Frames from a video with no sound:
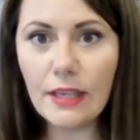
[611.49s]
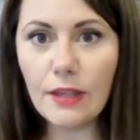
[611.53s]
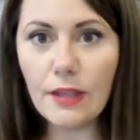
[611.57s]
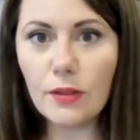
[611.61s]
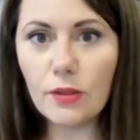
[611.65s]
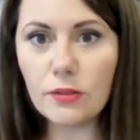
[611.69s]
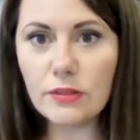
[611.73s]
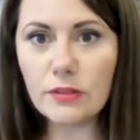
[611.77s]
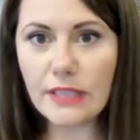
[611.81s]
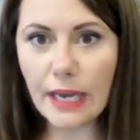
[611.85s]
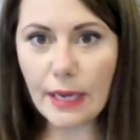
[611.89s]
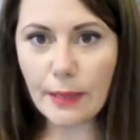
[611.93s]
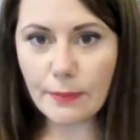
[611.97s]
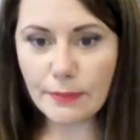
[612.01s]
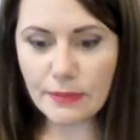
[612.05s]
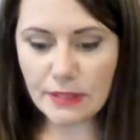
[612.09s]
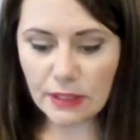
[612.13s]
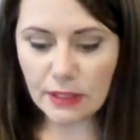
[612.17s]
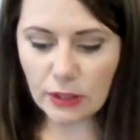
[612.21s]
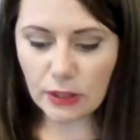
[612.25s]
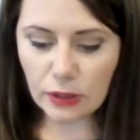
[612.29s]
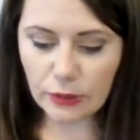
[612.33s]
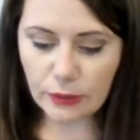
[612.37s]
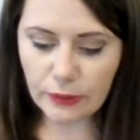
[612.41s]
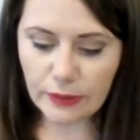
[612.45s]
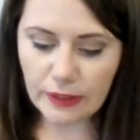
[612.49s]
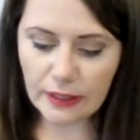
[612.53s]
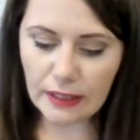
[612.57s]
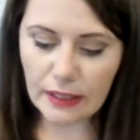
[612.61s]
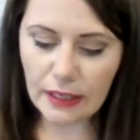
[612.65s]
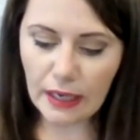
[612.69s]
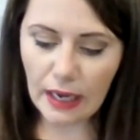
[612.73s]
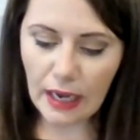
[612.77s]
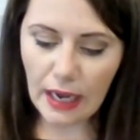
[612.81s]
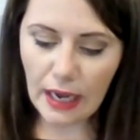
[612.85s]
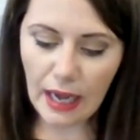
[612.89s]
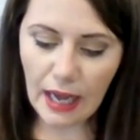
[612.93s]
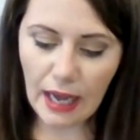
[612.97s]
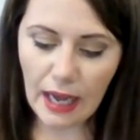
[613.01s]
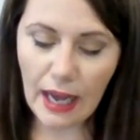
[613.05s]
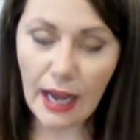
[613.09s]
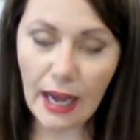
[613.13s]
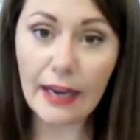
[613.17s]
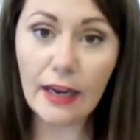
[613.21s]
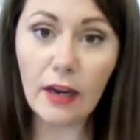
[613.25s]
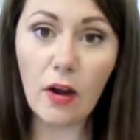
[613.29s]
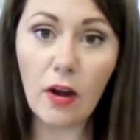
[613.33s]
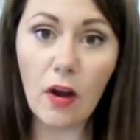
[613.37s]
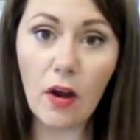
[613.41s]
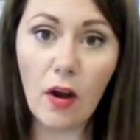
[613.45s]
Those gaps included
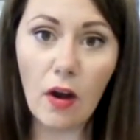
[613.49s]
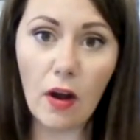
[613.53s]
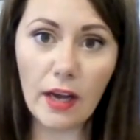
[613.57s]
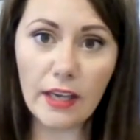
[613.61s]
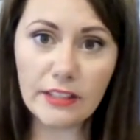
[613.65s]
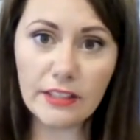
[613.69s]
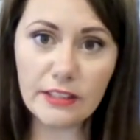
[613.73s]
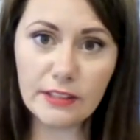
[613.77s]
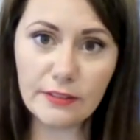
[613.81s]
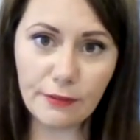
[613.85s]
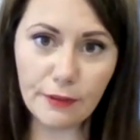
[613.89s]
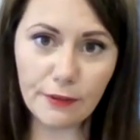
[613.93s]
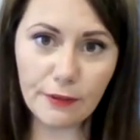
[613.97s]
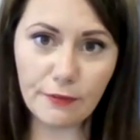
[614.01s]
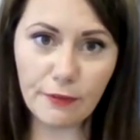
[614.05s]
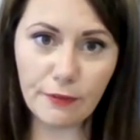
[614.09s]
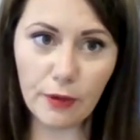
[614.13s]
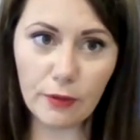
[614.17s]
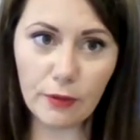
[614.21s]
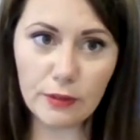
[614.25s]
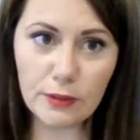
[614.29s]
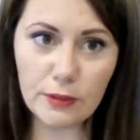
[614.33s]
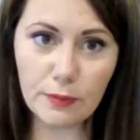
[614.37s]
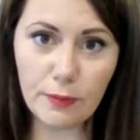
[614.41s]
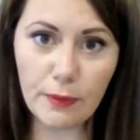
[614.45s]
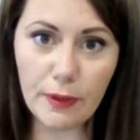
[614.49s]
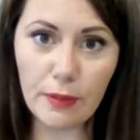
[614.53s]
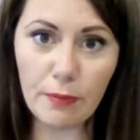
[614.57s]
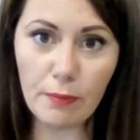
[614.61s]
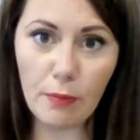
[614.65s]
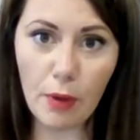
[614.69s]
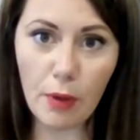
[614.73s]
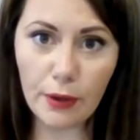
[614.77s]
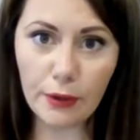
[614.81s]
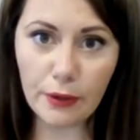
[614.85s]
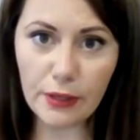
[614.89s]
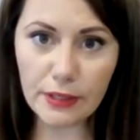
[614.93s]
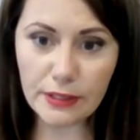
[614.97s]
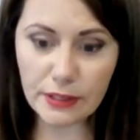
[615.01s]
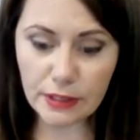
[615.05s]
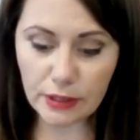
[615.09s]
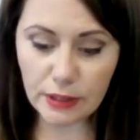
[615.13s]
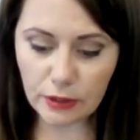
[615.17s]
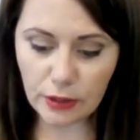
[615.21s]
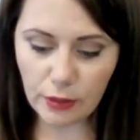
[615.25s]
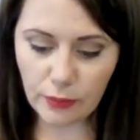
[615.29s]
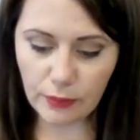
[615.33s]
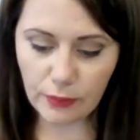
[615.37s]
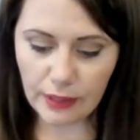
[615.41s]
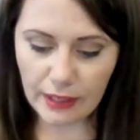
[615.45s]
high costs for folks with moderate to
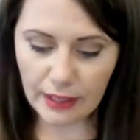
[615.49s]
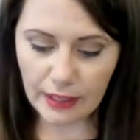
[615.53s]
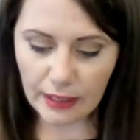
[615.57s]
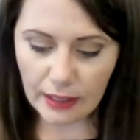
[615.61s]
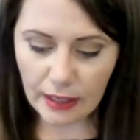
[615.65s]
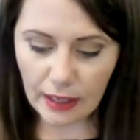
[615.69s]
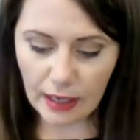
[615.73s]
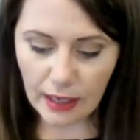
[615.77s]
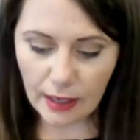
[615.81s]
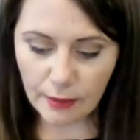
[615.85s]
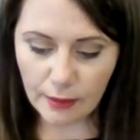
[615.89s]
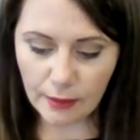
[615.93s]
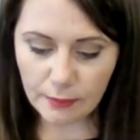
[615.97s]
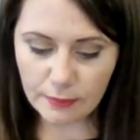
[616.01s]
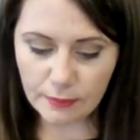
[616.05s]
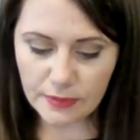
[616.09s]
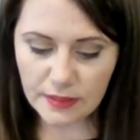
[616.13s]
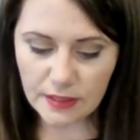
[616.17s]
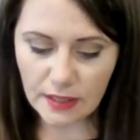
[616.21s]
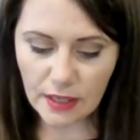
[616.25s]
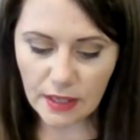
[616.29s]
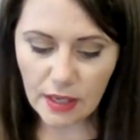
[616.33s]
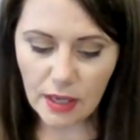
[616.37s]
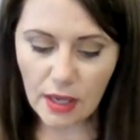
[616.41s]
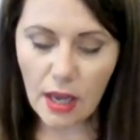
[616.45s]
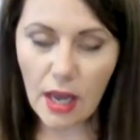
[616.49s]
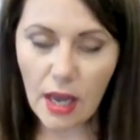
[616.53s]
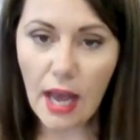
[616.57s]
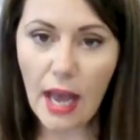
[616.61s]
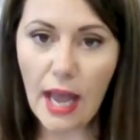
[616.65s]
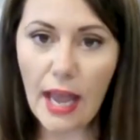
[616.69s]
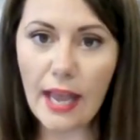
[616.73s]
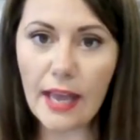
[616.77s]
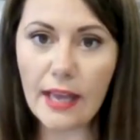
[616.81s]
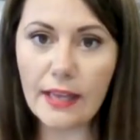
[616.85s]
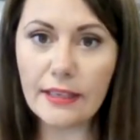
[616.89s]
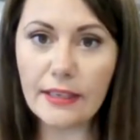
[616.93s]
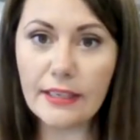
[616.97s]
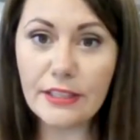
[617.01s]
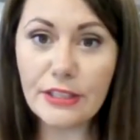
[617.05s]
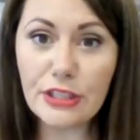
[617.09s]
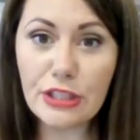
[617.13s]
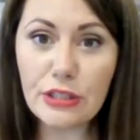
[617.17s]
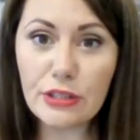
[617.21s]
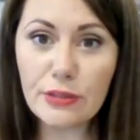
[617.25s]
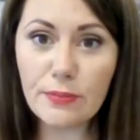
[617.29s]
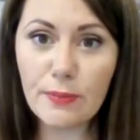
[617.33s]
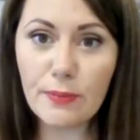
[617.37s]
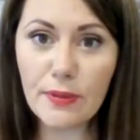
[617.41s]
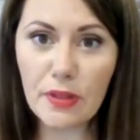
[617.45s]
low incomes and
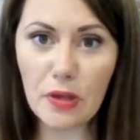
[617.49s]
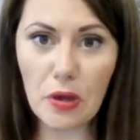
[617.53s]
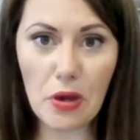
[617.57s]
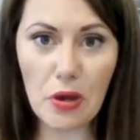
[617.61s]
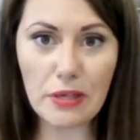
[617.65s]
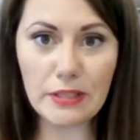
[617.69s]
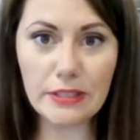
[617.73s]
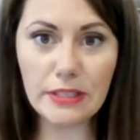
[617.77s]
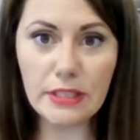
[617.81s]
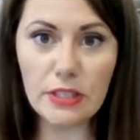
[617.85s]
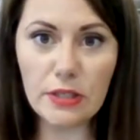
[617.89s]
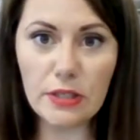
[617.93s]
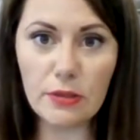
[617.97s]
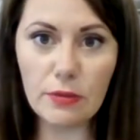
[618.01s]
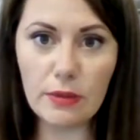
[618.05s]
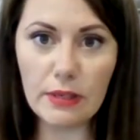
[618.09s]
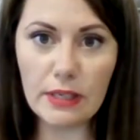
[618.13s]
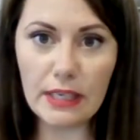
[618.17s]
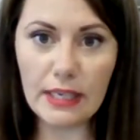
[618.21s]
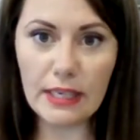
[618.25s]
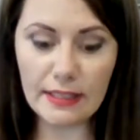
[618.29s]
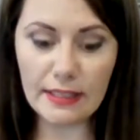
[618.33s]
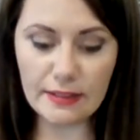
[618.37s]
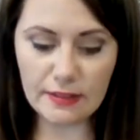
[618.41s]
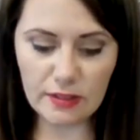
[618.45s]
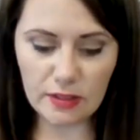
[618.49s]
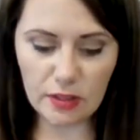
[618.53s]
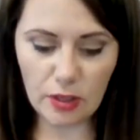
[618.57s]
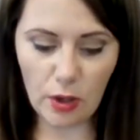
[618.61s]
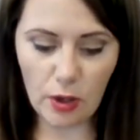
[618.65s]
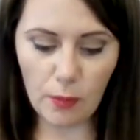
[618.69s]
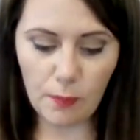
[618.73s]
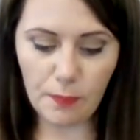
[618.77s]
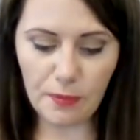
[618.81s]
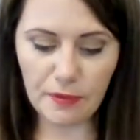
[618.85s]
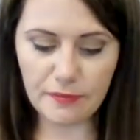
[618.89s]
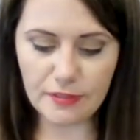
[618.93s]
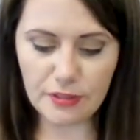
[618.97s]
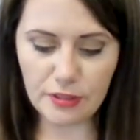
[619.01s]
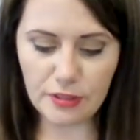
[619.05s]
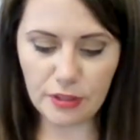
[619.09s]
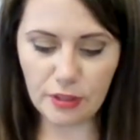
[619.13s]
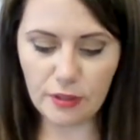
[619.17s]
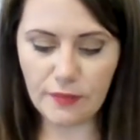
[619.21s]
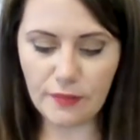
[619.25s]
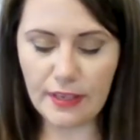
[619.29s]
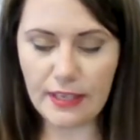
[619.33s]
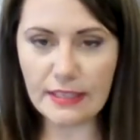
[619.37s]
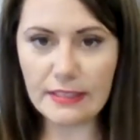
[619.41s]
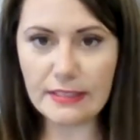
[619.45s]
issues with continuity and scope of
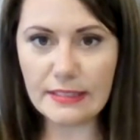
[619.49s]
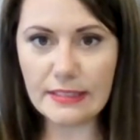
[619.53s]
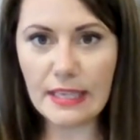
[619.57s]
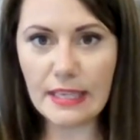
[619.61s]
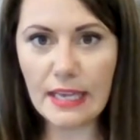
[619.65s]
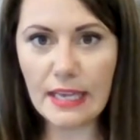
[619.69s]
service.